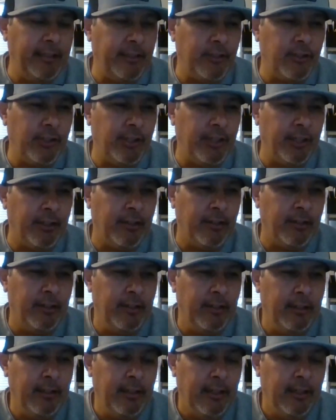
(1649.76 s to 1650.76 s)
this year.
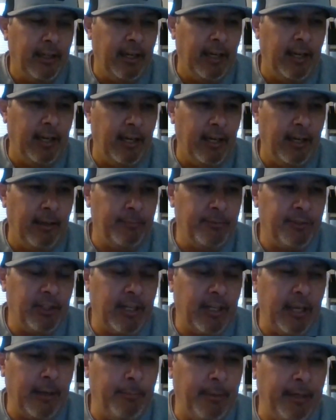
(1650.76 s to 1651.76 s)
So you
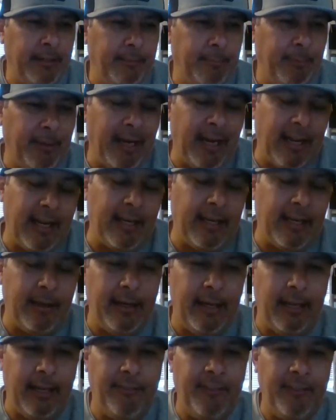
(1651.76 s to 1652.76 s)
can't, but
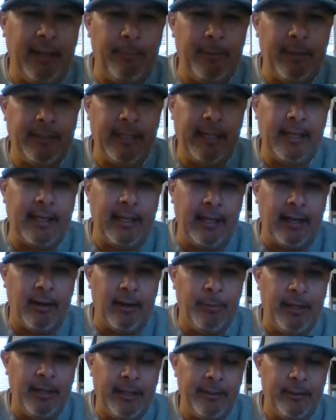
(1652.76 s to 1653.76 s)
I think I'm going to take
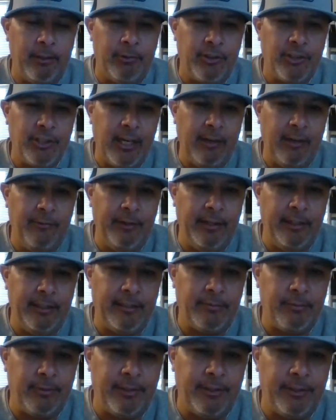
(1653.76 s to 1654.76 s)
Claremont over Chafee in
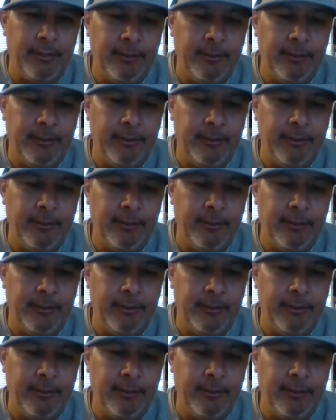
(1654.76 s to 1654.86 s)
this one.